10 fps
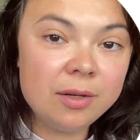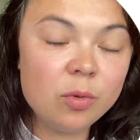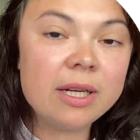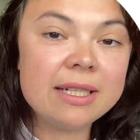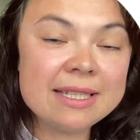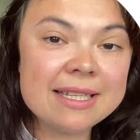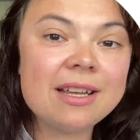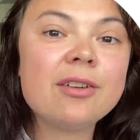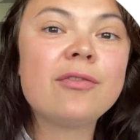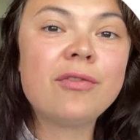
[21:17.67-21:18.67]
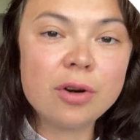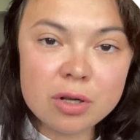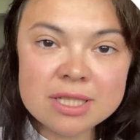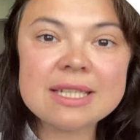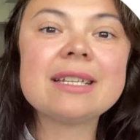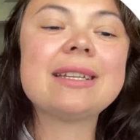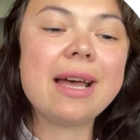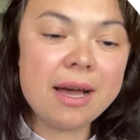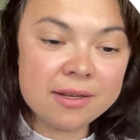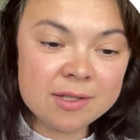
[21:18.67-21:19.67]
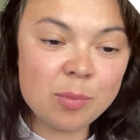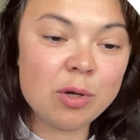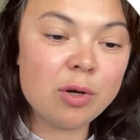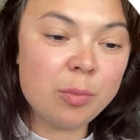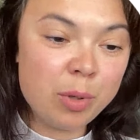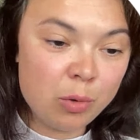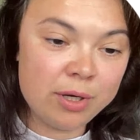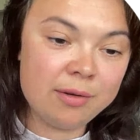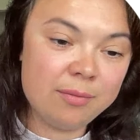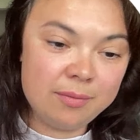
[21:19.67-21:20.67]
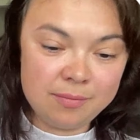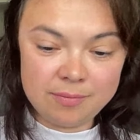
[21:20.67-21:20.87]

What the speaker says: We're gonna say frosted ice block podium.